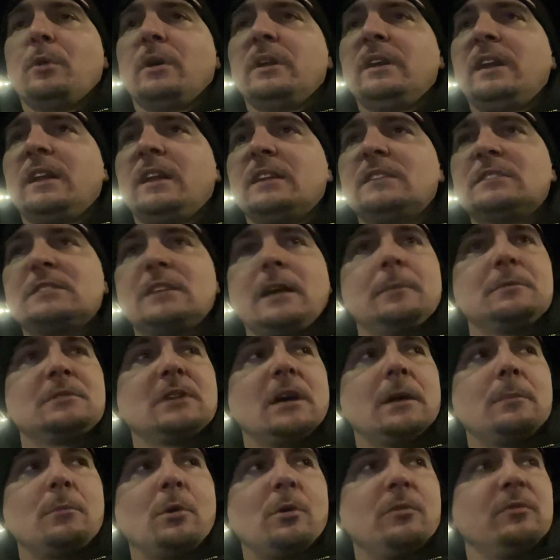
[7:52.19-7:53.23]
And at the same
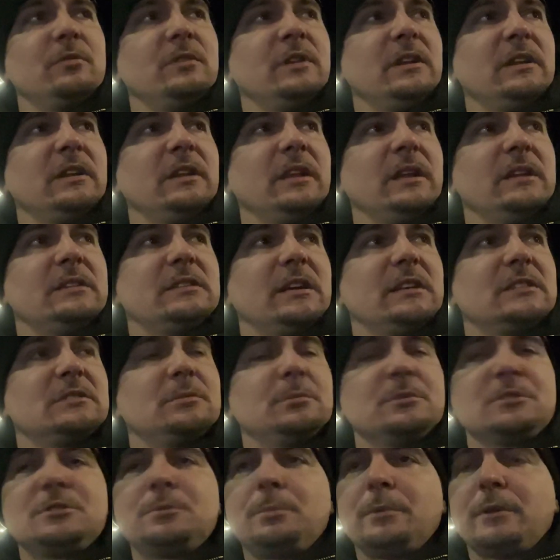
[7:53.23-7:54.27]
time, hopefully they take
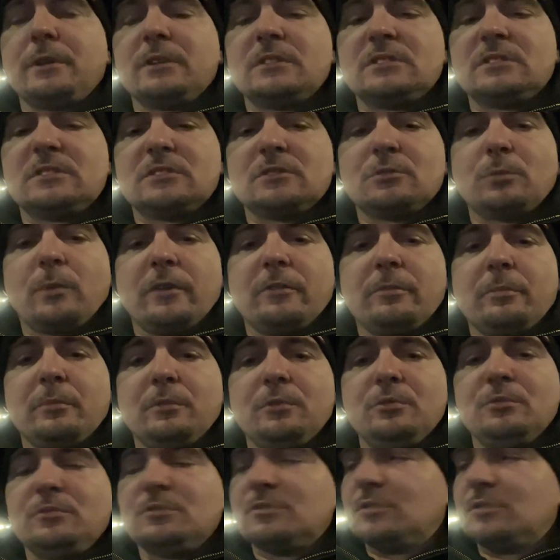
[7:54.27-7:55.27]
some experiences away from you.